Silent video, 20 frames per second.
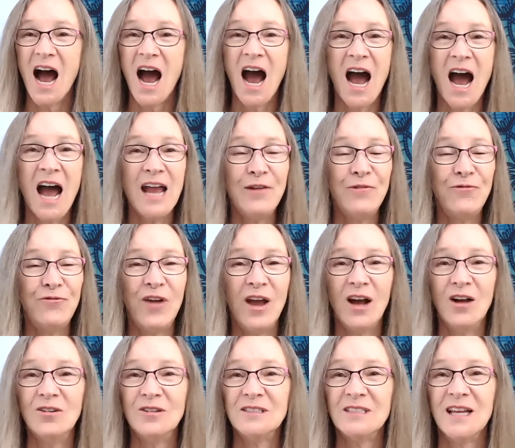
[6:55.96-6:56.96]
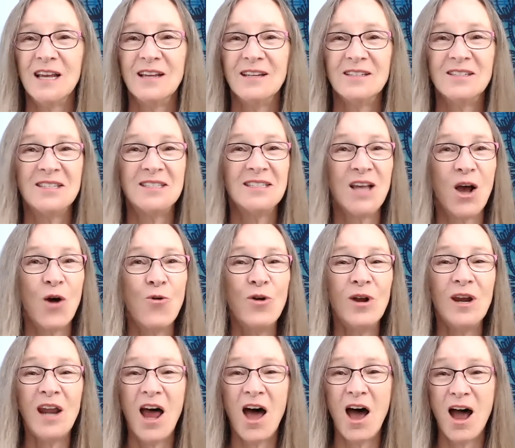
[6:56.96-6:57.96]
I felt so
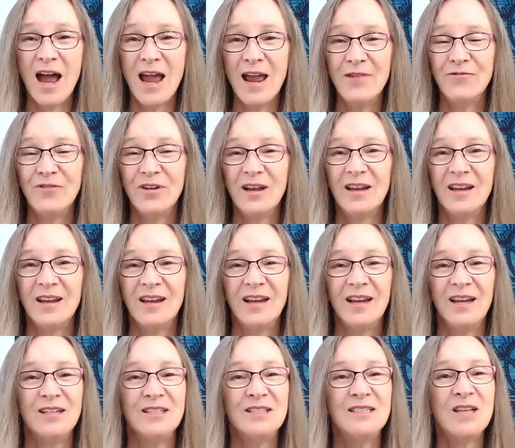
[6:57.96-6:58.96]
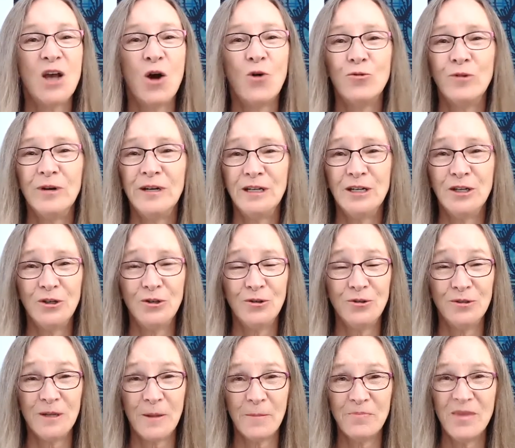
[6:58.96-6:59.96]
alive, so
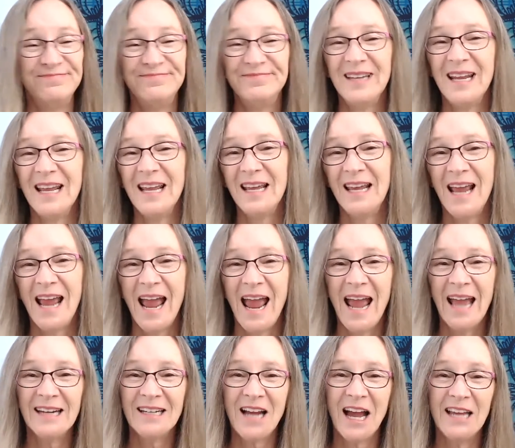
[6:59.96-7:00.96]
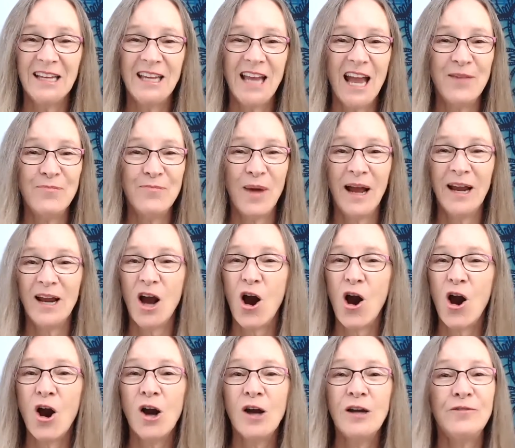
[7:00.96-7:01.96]
renewed. And I gave my
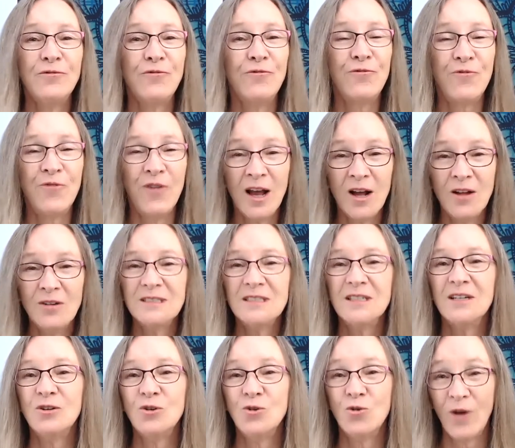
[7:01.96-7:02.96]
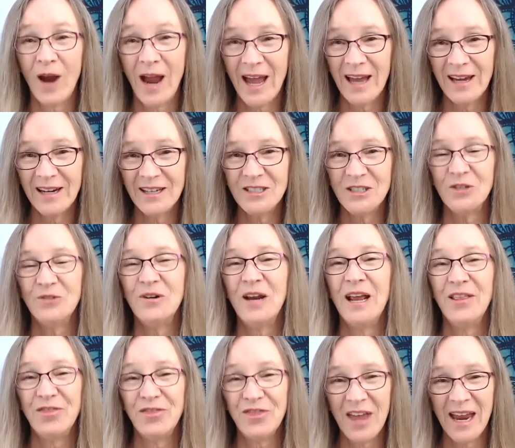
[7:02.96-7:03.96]
heartfelt gratitude
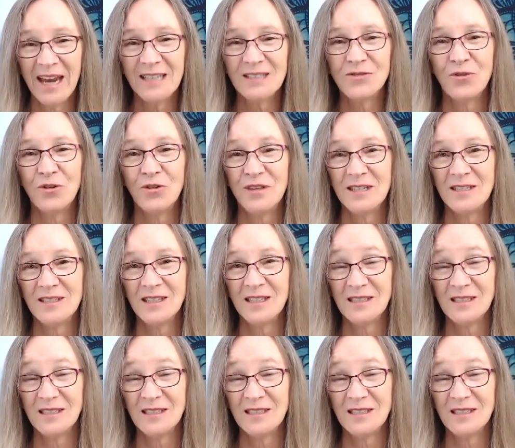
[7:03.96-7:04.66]
and thanks for this